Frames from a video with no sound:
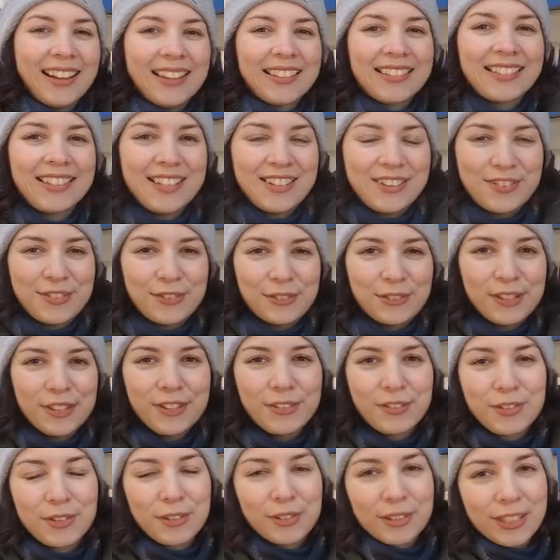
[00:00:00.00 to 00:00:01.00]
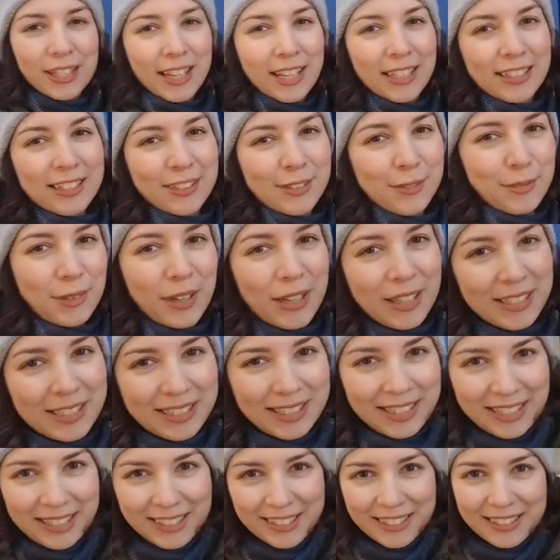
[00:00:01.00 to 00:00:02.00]
So, if you would like to buy
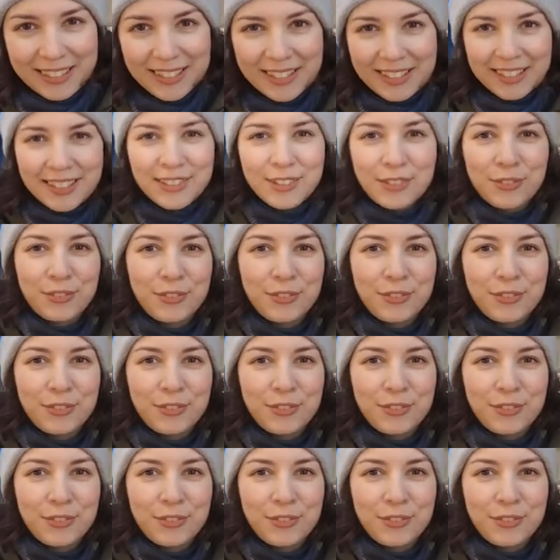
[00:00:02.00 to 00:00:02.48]
tickets